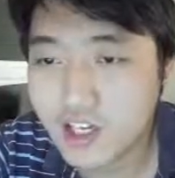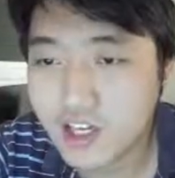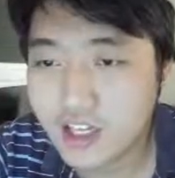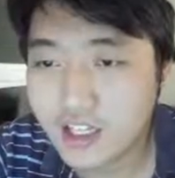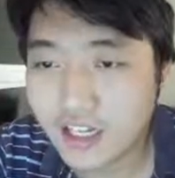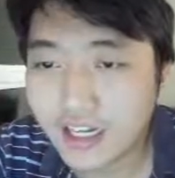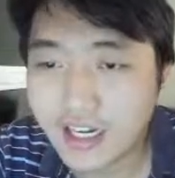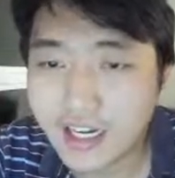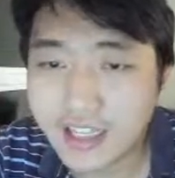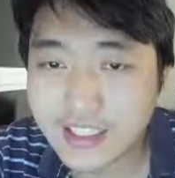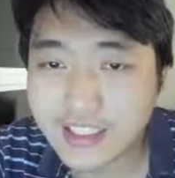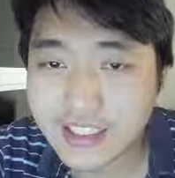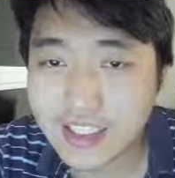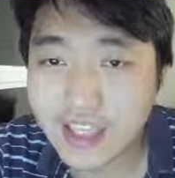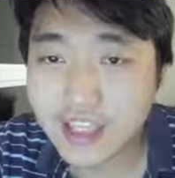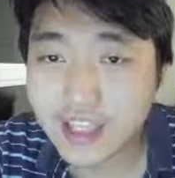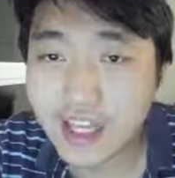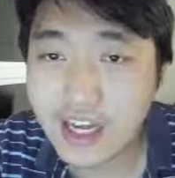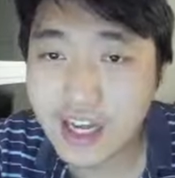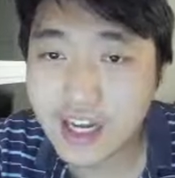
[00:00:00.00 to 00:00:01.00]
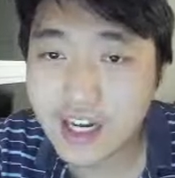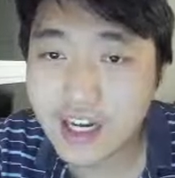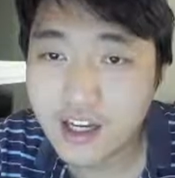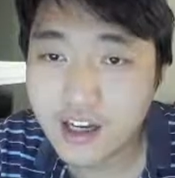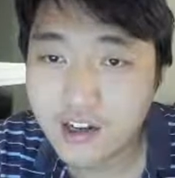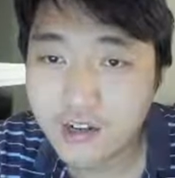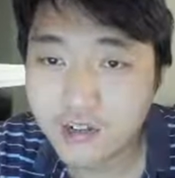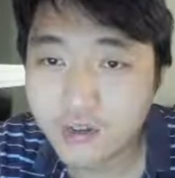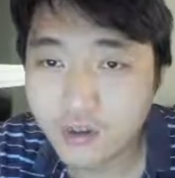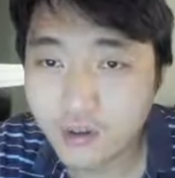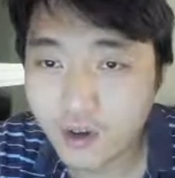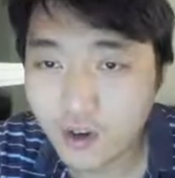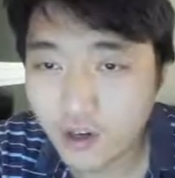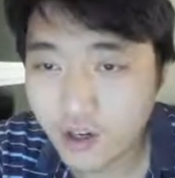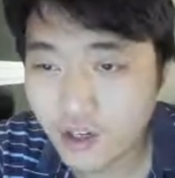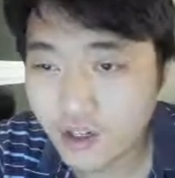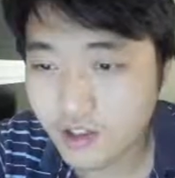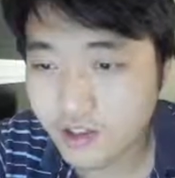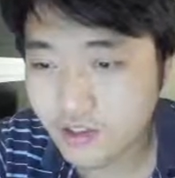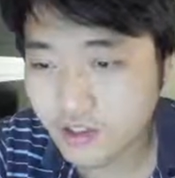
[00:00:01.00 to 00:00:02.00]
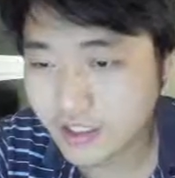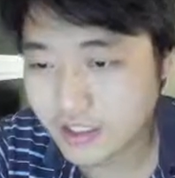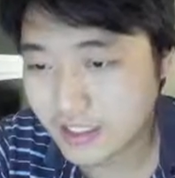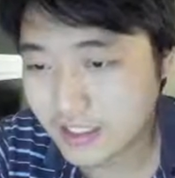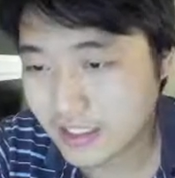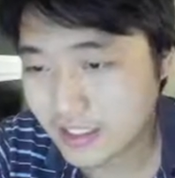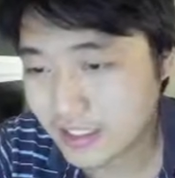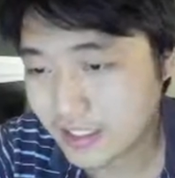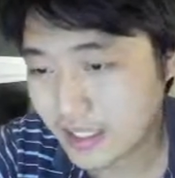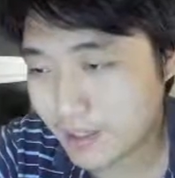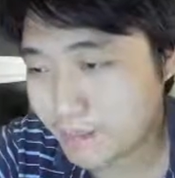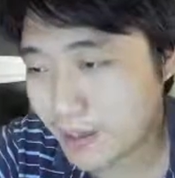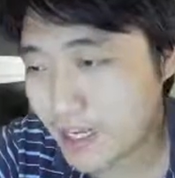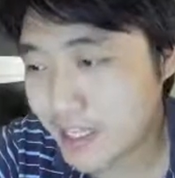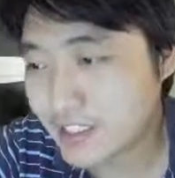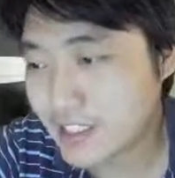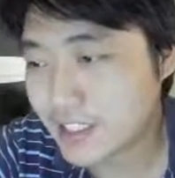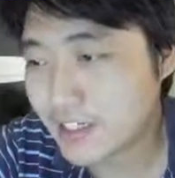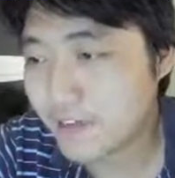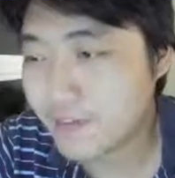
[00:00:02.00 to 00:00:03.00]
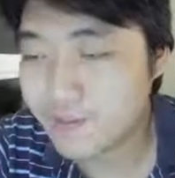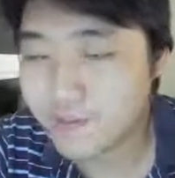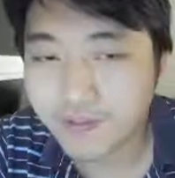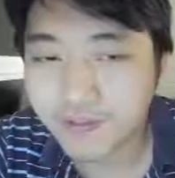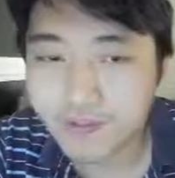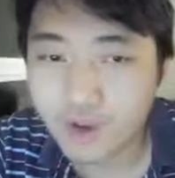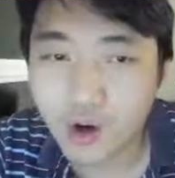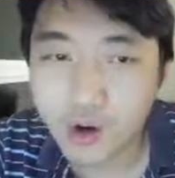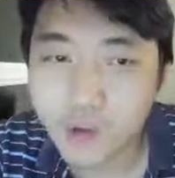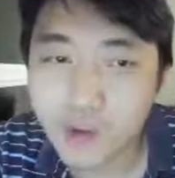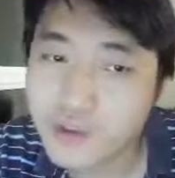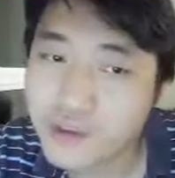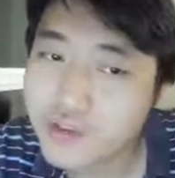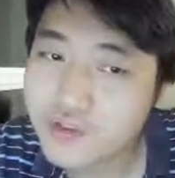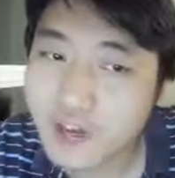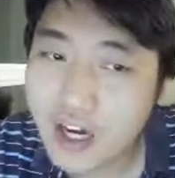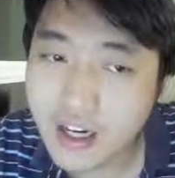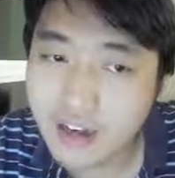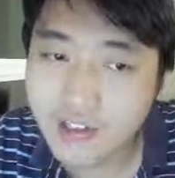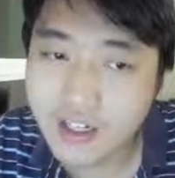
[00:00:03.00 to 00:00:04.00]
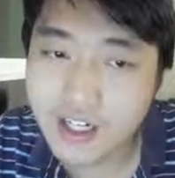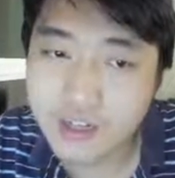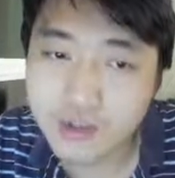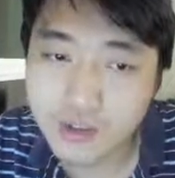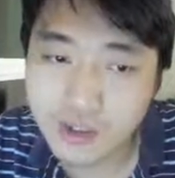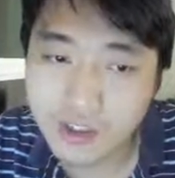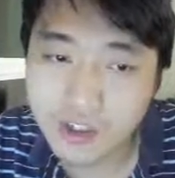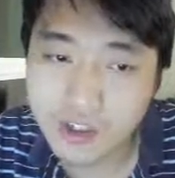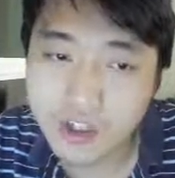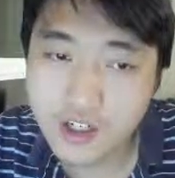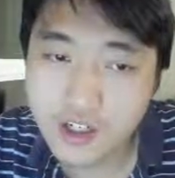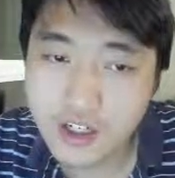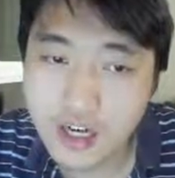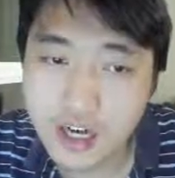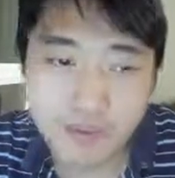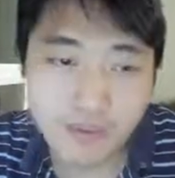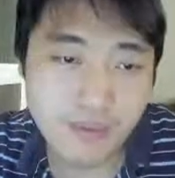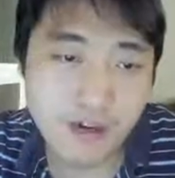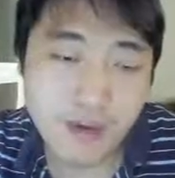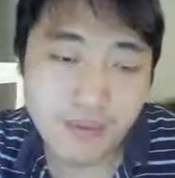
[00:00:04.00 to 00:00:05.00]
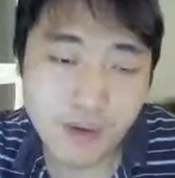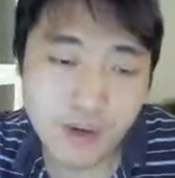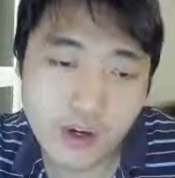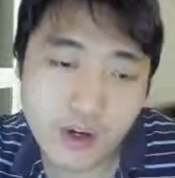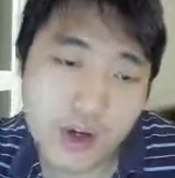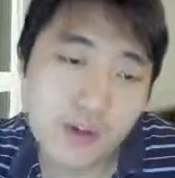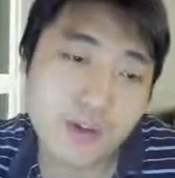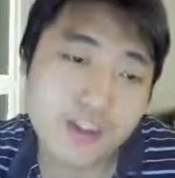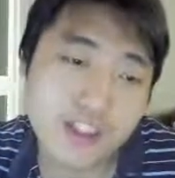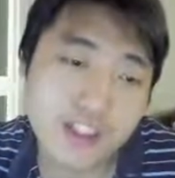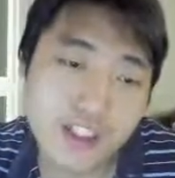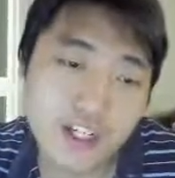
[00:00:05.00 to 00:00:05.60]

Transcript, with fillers: Like I sell it for like basically almost 5x return. I'm, I'm okay with the